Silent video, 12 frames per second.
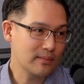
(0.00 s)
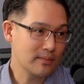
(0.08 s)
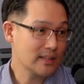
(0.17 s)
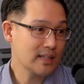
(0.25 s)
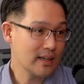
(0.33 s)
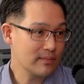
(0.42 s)

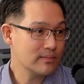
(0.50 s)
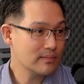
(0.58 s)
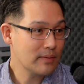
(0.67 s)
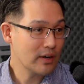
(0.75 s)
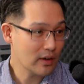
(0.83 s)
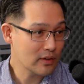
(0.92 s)
let's say
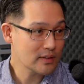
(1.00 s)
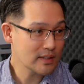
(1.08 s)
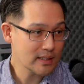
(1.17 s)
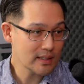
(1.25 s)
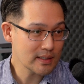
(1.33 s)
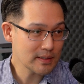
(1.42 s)
periodontal
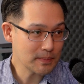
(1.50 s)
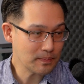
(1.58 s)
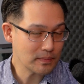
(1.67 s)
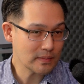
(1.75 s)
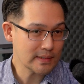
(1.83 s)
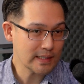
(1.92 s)
disease
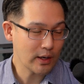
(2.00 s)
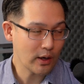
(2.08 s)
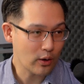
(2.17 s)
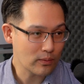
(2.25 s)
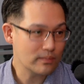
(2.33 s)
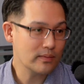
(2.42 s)
to
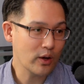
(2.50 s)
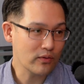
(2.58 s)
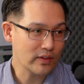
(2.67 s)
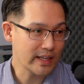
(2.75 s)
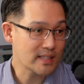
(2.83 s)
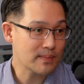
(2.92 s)
help
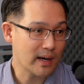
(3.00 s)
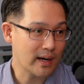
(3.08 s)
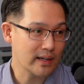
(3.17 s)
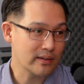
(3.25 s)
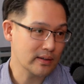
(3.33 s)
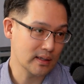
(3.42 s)
hopefully
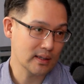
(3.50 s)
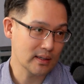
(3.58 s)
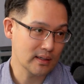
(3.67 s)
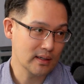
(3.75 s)
inspire and